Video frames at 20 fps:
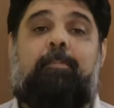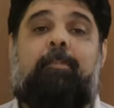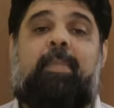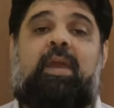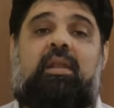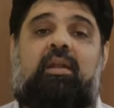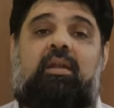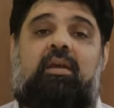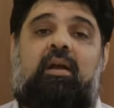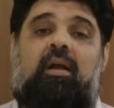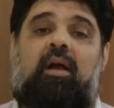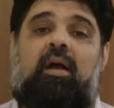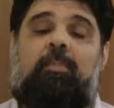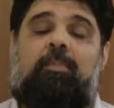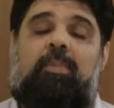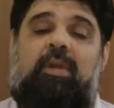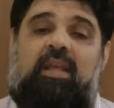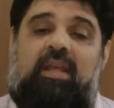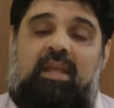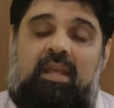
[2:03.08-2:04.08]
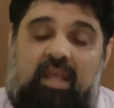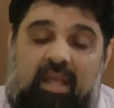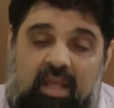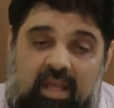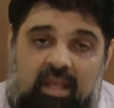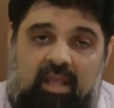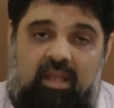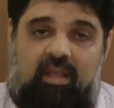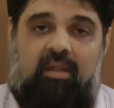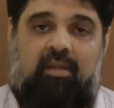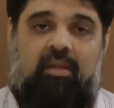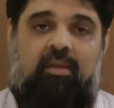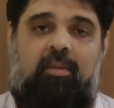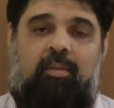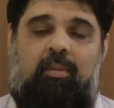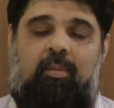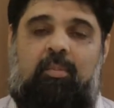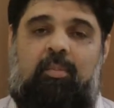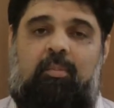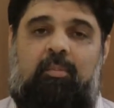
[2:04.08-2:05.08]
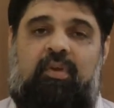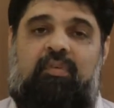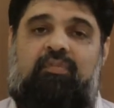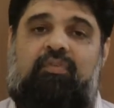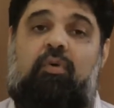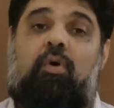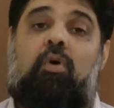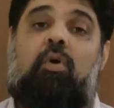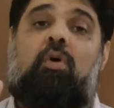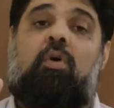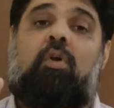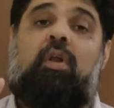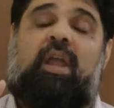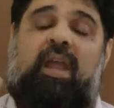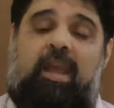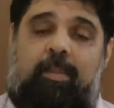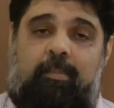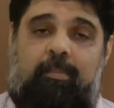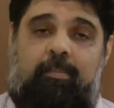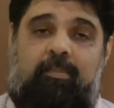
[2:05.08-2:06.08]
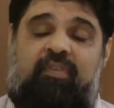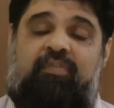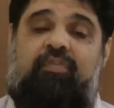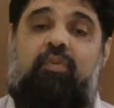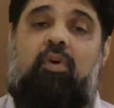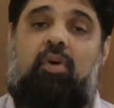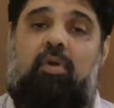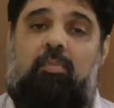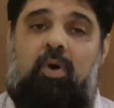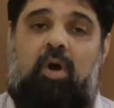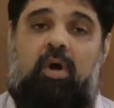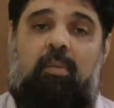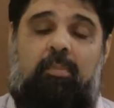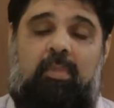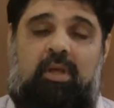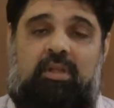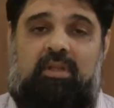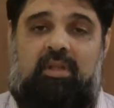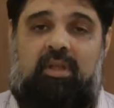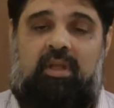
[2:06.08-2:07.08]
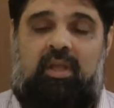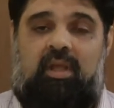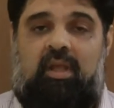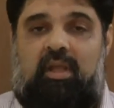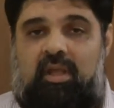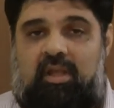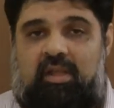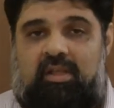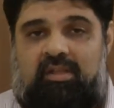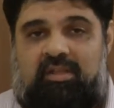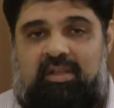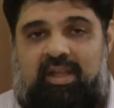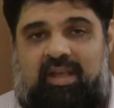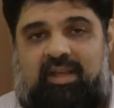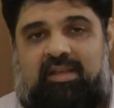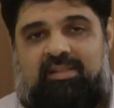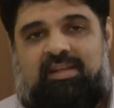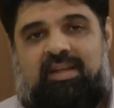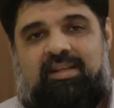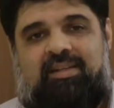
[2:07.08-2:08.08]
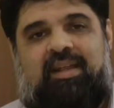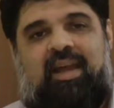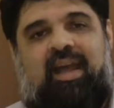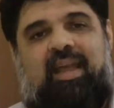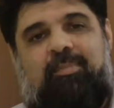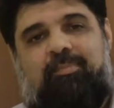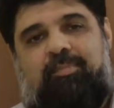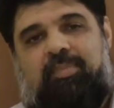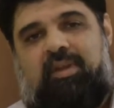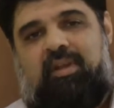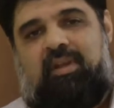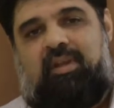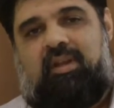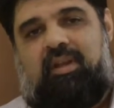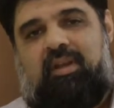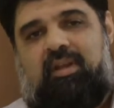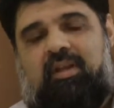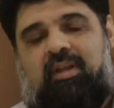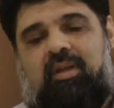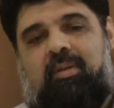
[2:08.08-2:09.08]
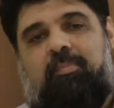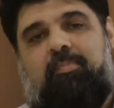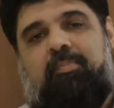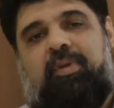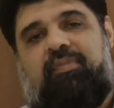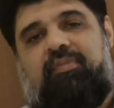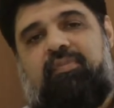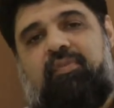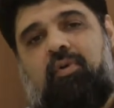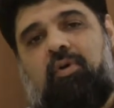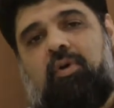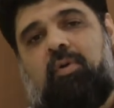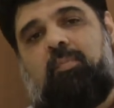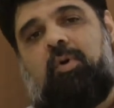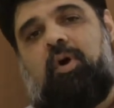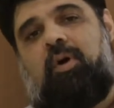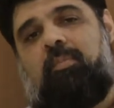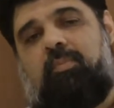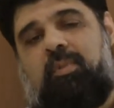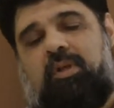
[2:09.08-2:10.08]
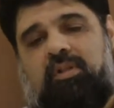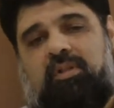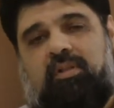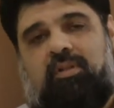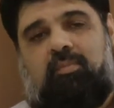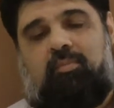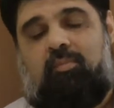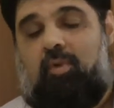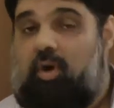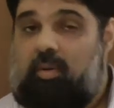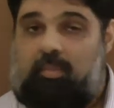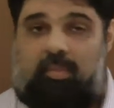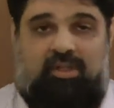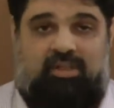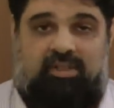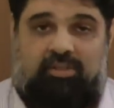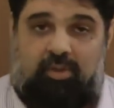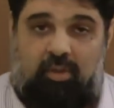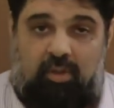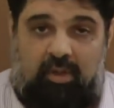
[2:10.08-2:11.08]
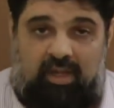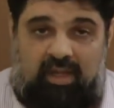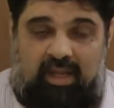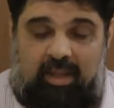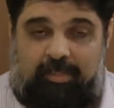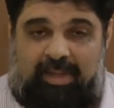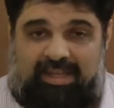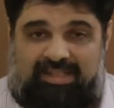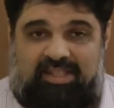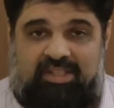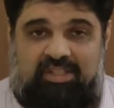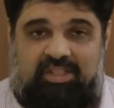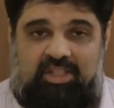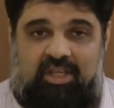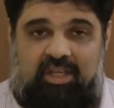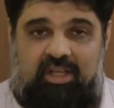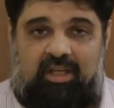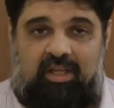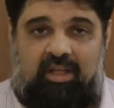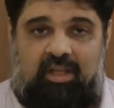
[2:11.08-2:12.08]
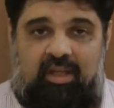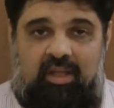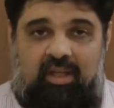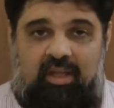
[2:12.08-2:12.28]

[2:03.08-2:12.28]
min Qablihi, before him, before Muhammad. There is a time period before Muhammad. Muhammad is only a messenger.